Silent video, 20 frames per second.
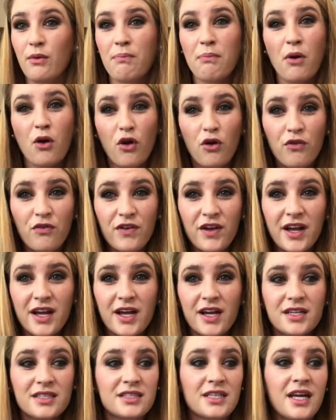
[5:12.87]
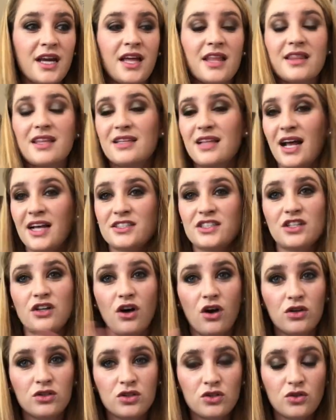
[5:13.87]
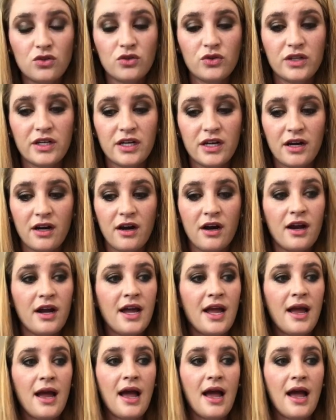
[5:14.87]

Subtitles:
perfect. They lasted all school year.